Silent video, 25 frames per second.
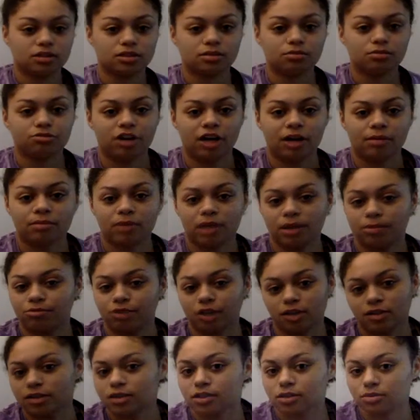to bribe my
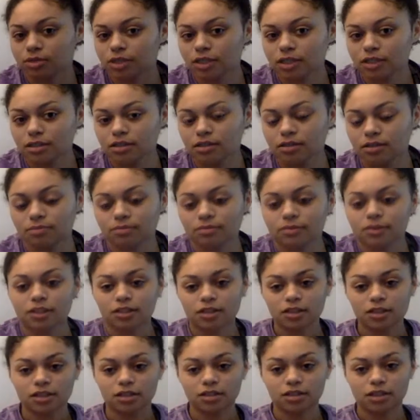brothers with.
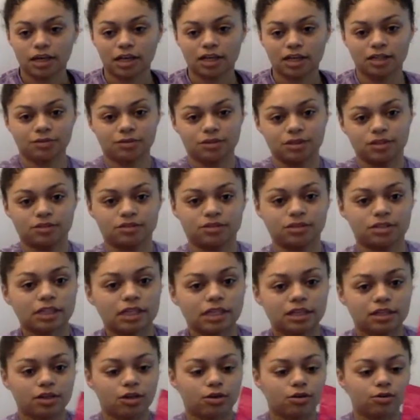Anyone who's
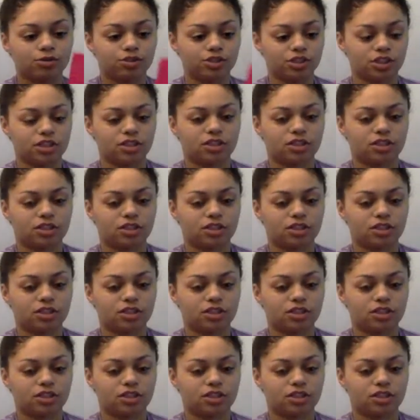like an OG